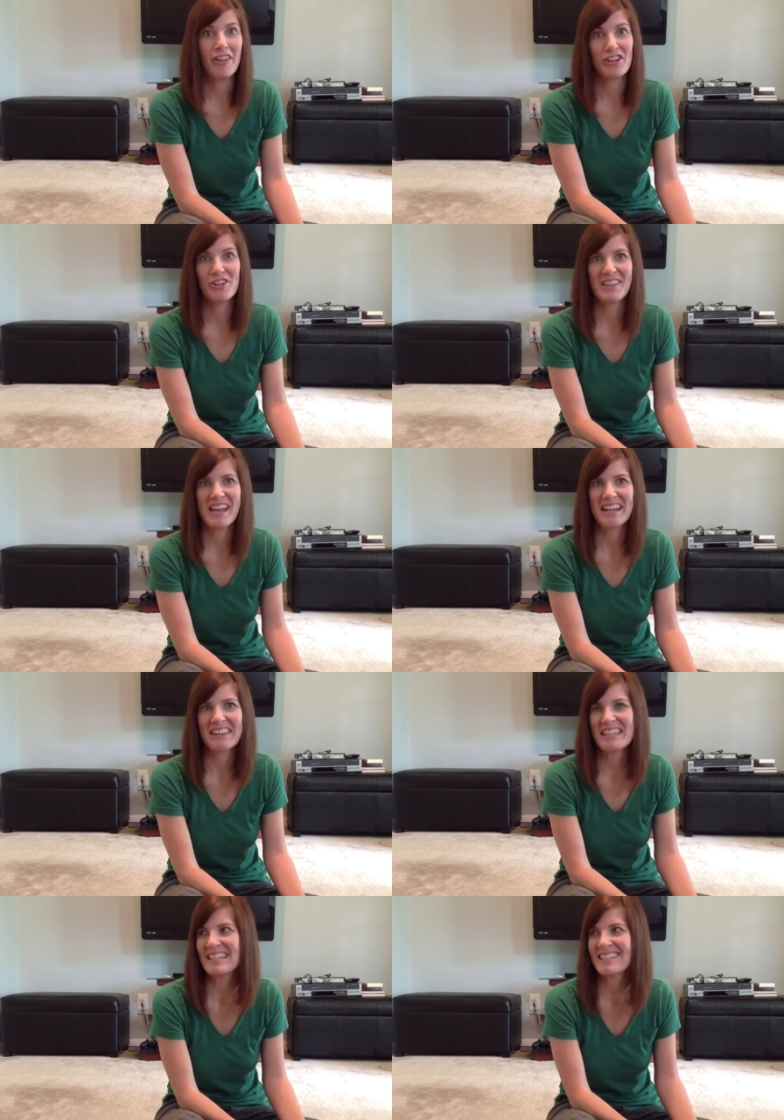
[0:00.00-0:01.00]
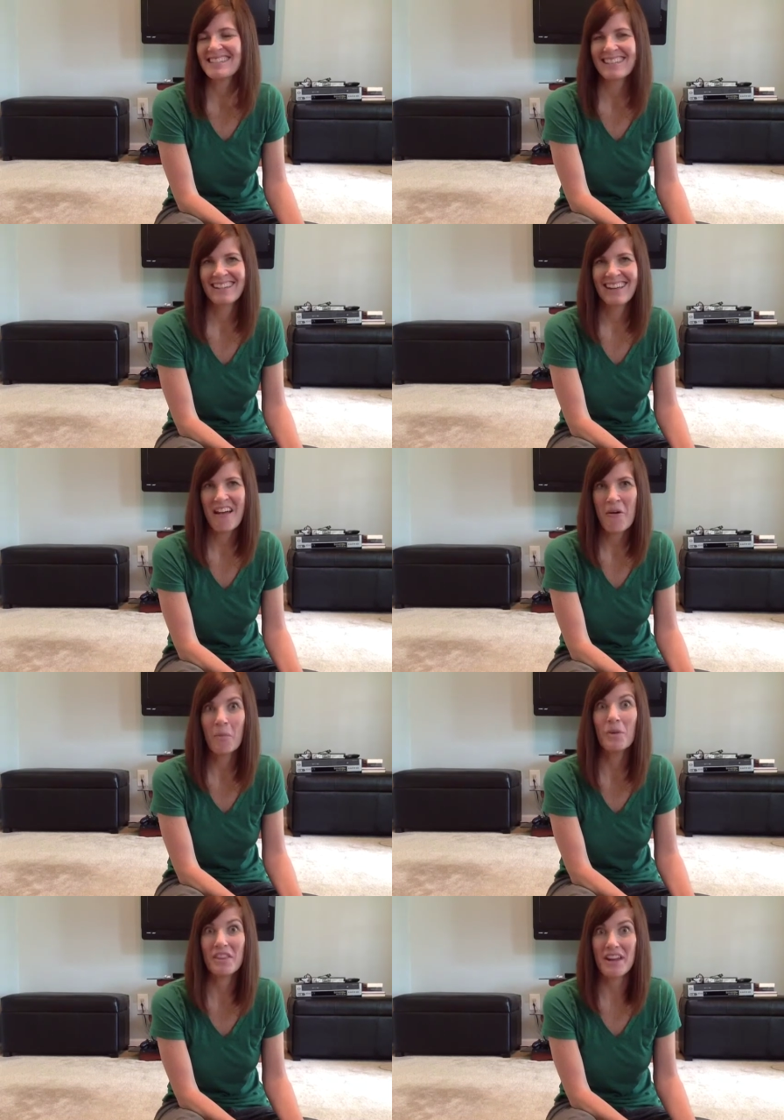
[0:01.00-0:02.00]
they don't like this?
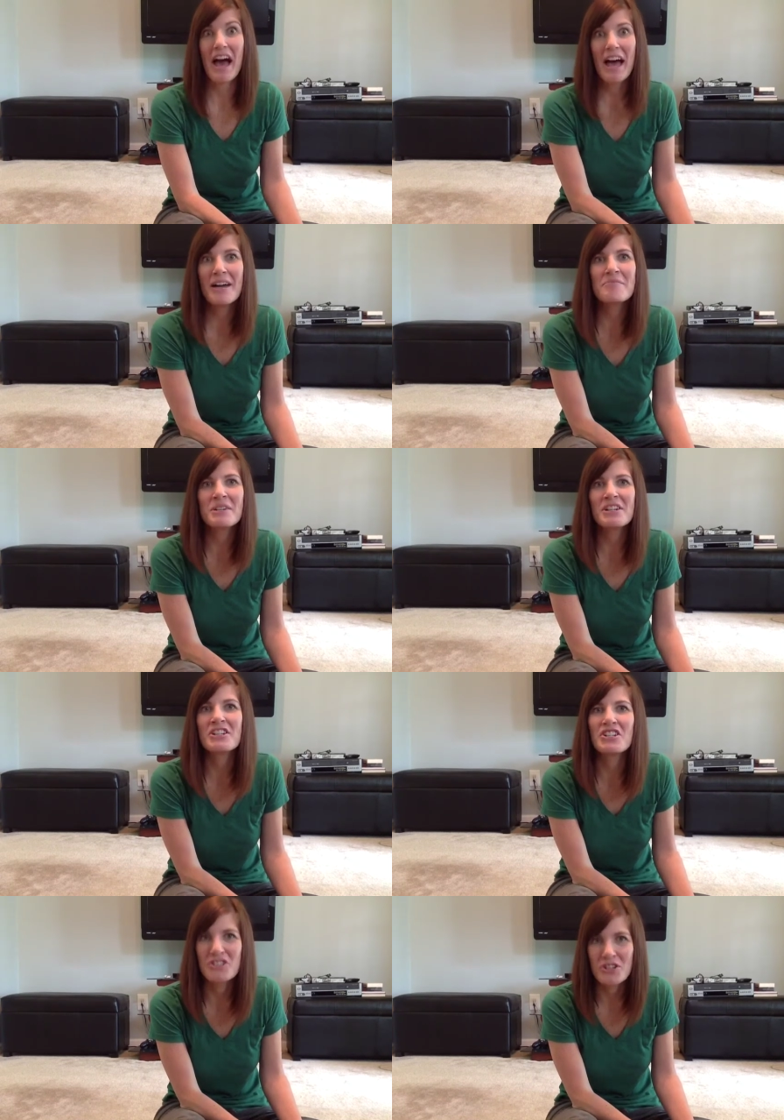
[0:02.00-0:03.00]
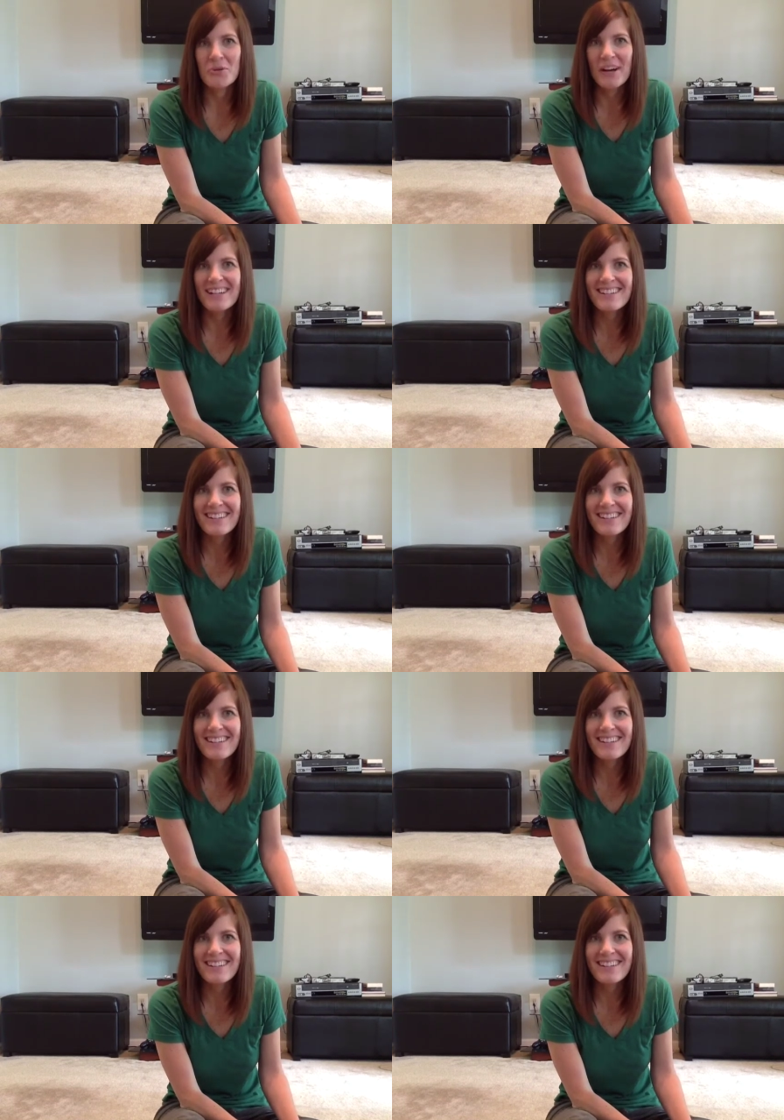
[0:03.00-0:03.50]
Well then I'm gonna do it.